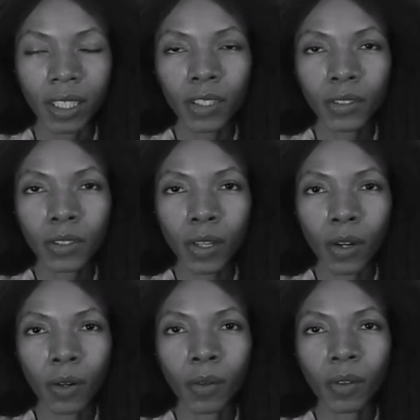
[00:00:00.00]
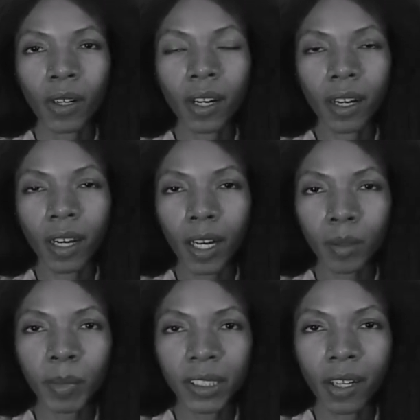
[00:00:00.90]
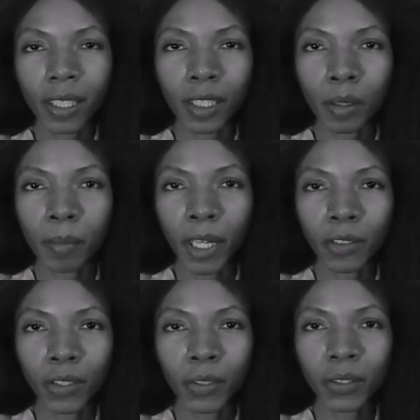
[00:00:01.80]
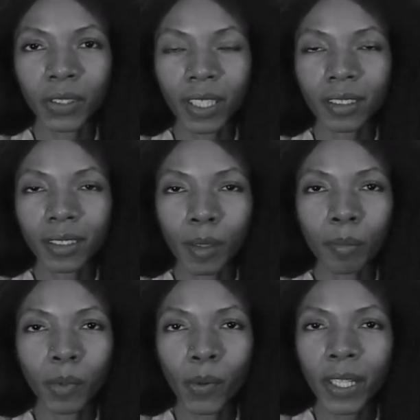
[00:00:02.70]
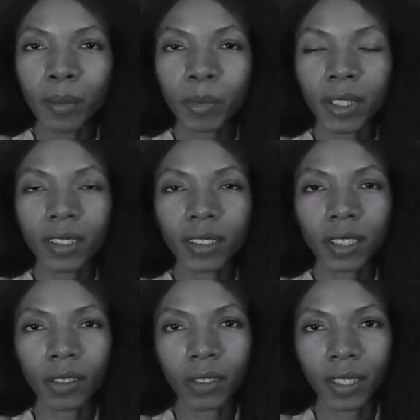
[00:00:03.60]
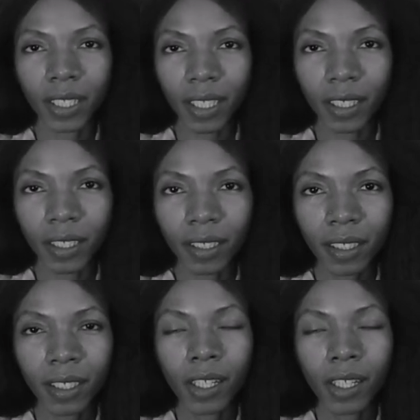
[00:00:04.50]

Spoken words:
so I'll be talking about those at some point, but until then,